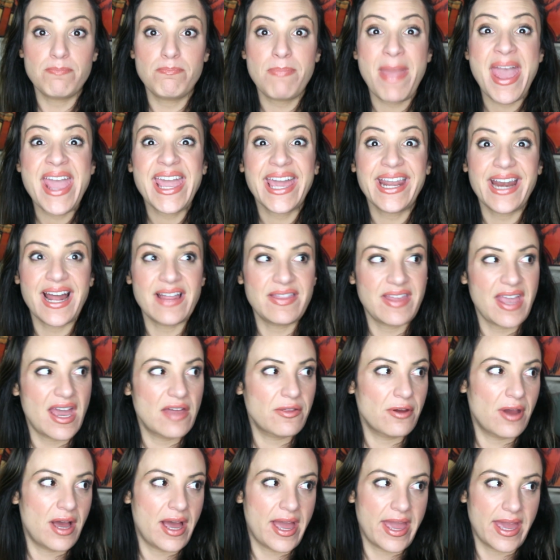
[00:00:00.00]
Megan, on the
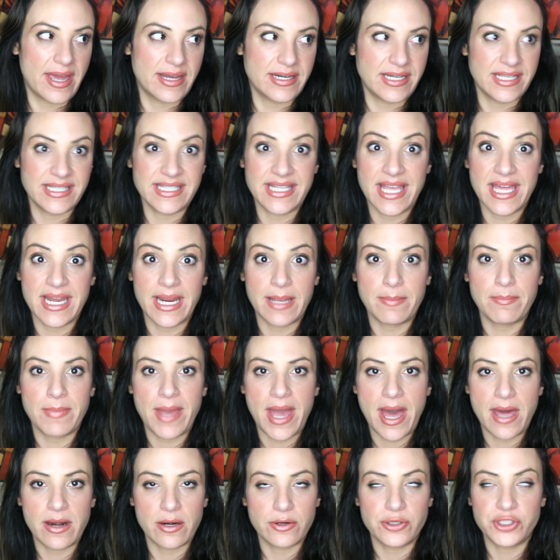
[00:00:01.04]
other hand, is getting
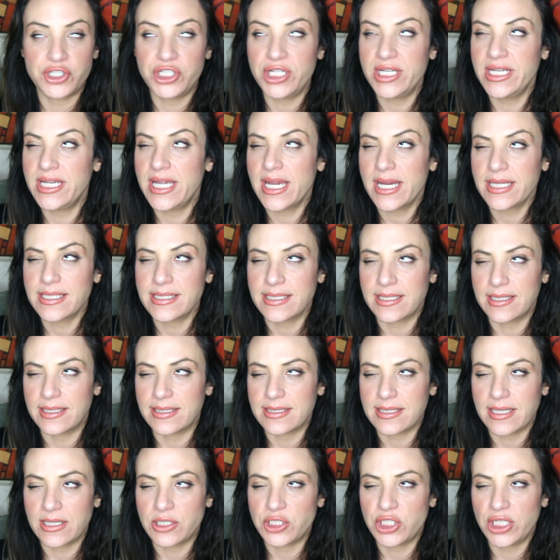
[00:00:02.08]
madder. She gets it.
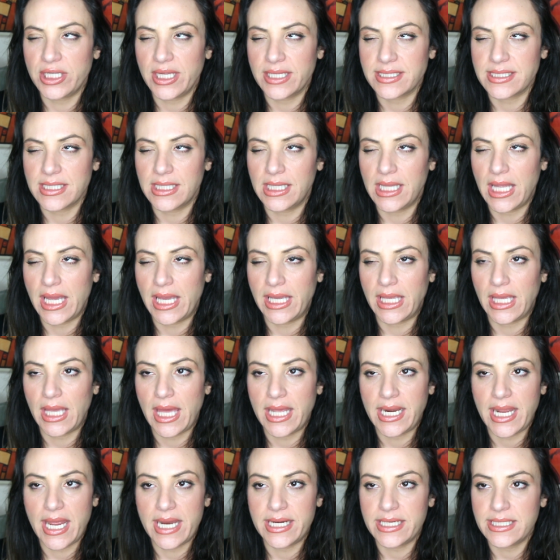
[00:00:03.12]
It's like she gets it like
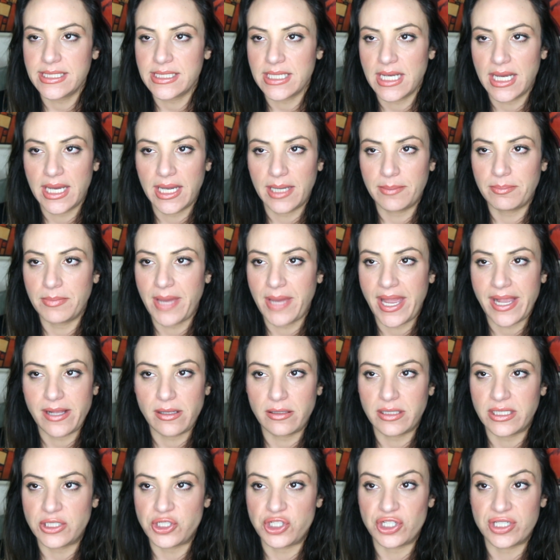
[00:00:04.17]
at any time
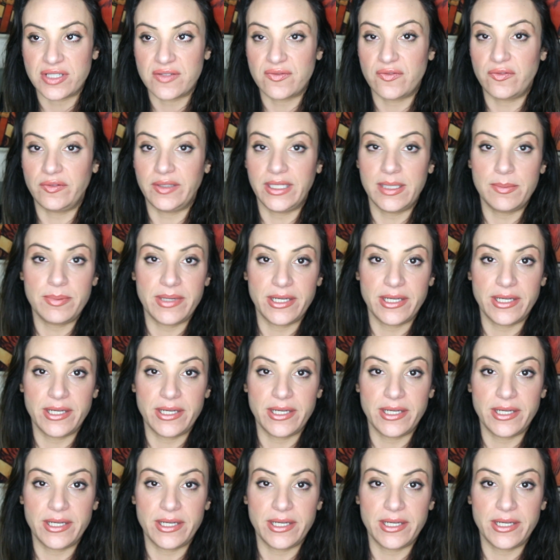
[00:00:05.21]
Michael can just flip